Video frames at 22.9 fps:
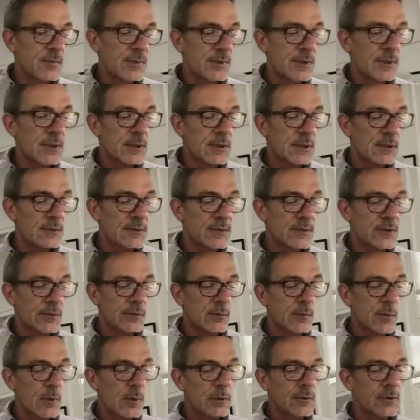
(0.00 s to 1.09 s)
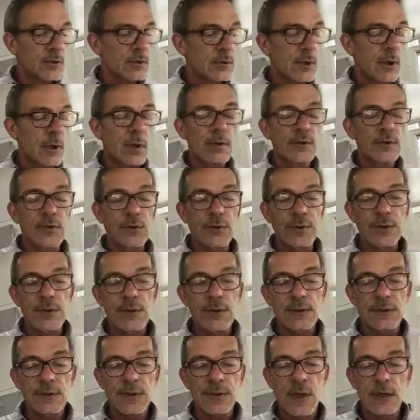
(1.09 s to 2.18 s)
be on Zoom during the
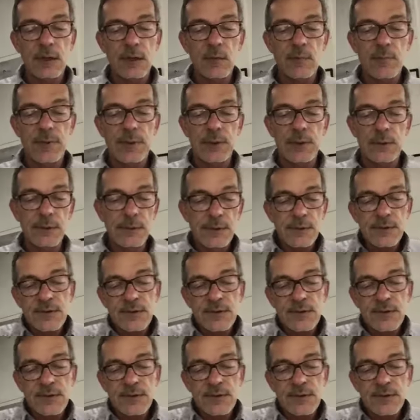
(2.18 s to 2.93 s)
entire period.